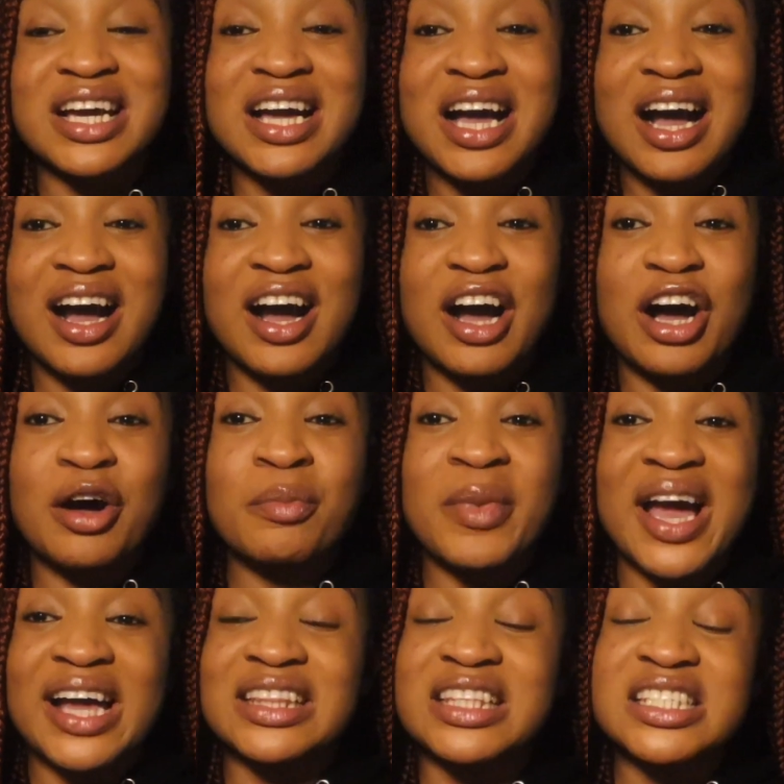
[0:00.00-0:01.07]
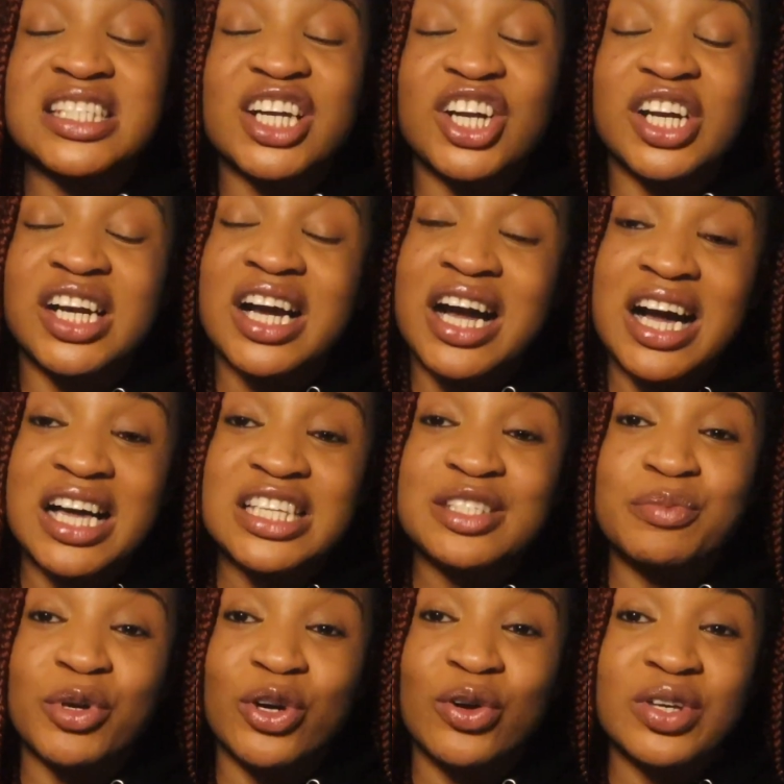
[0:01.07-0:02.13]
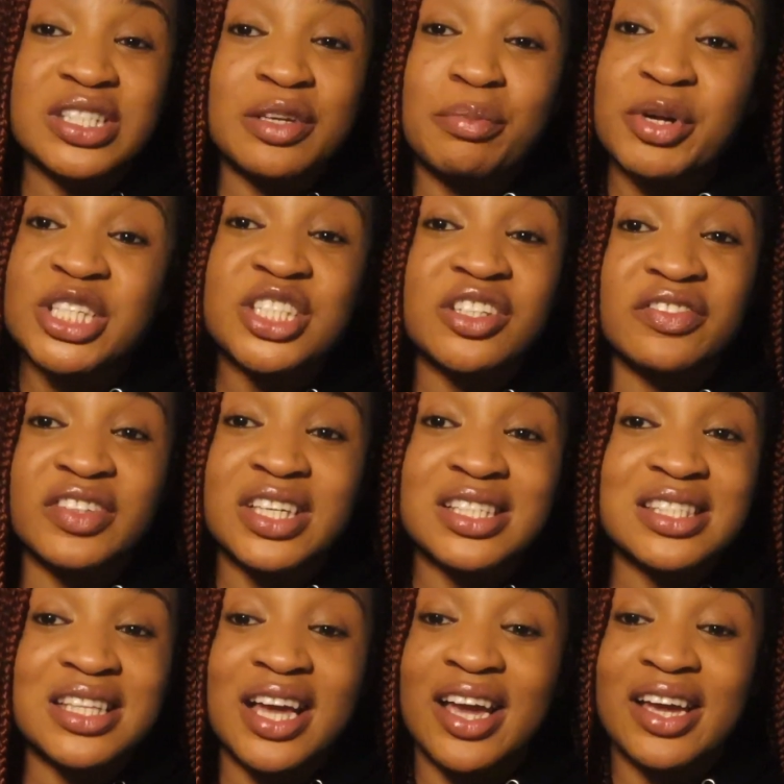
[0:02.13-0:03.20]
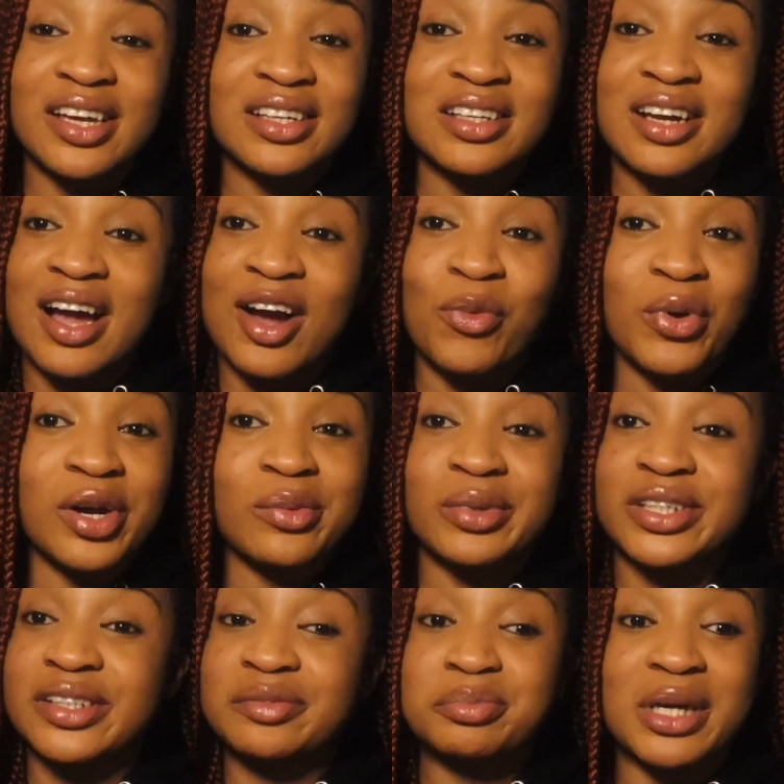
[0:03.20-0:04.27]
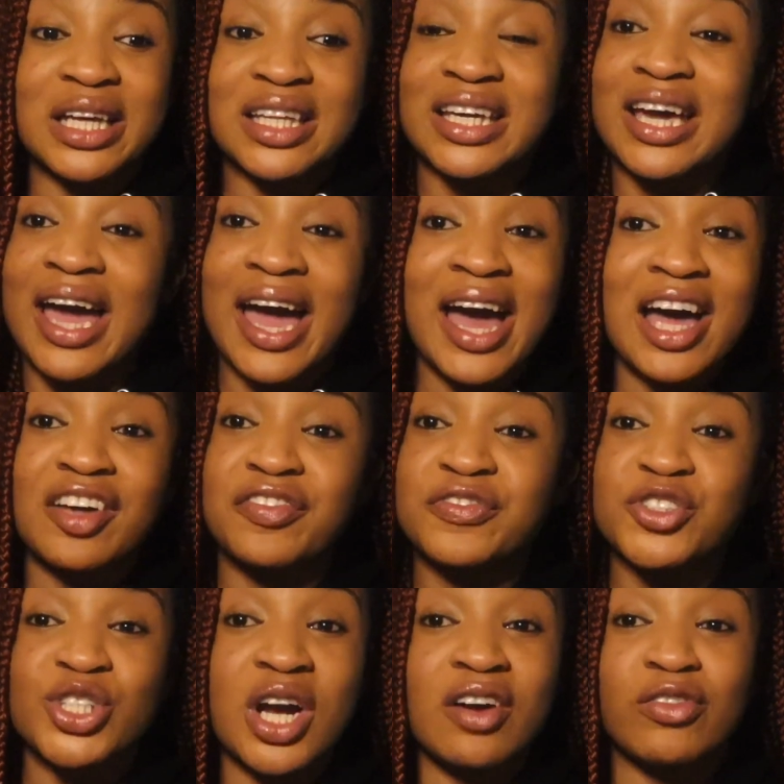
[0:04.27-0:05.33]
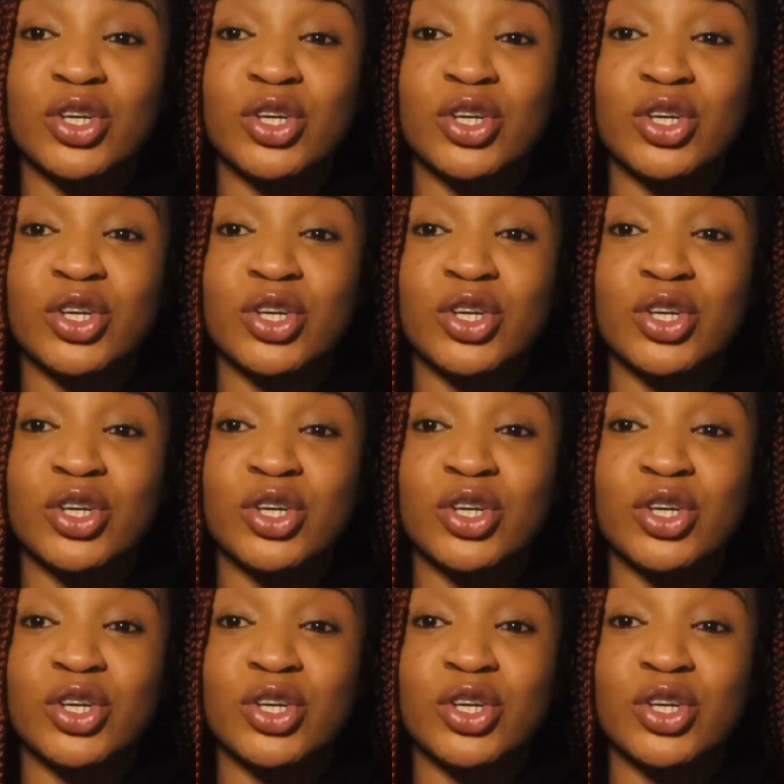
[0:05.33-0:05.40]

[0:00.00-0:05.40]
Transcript: at this current hospital. It's a bunch of us. Like, I work with probably half travel